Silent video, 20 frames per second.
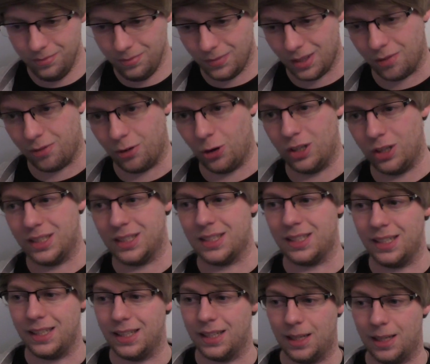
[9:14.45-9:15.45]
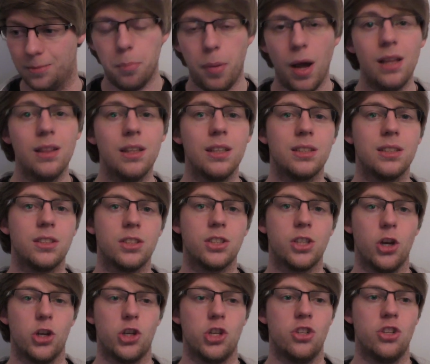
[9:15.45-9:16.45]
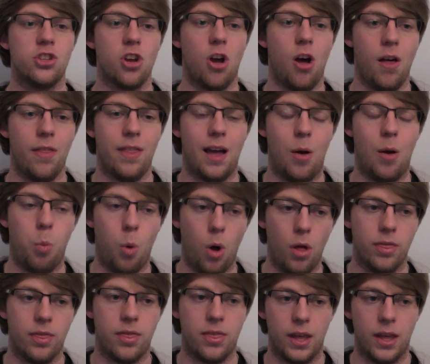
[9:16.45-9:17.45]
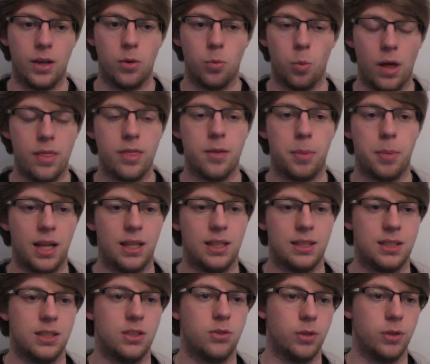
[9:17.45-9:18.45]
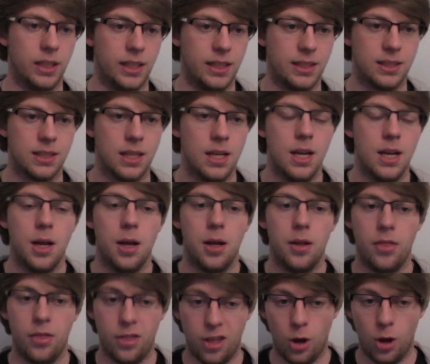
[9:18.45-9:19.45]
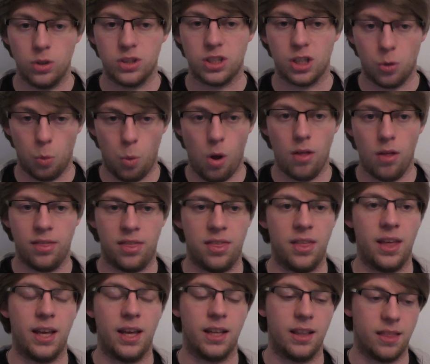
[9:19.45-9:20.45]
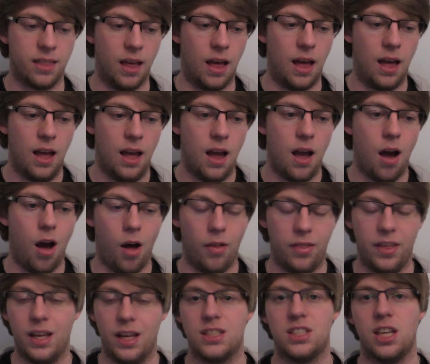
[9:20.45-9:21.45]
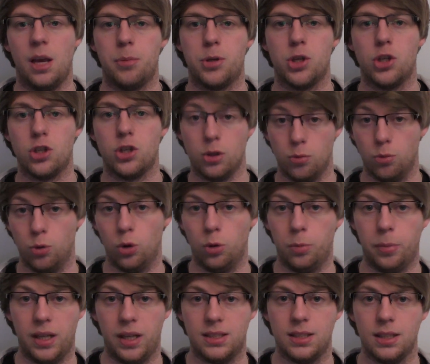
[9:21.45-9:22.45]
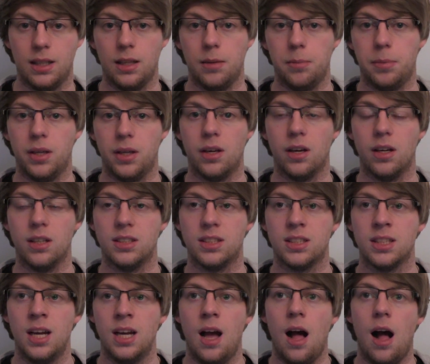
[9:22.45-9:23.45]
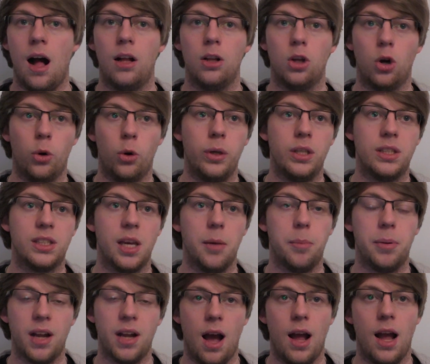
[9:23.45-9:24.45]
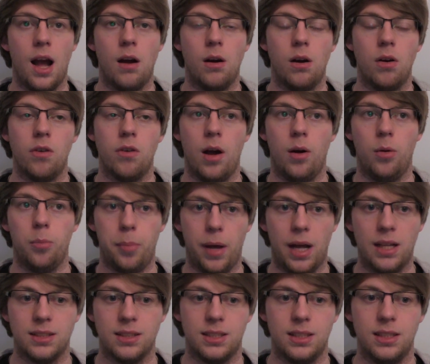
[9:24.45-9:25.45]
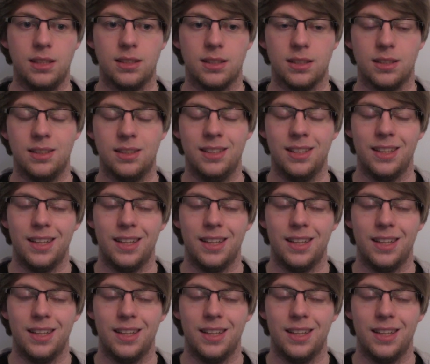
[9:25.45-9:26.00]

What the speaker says: you've already seen it. Ban list discussions are that one thing when the ban list is released. Those are the one thing that are the exception to the rule, basically, because I'll always keep an eye out around ban season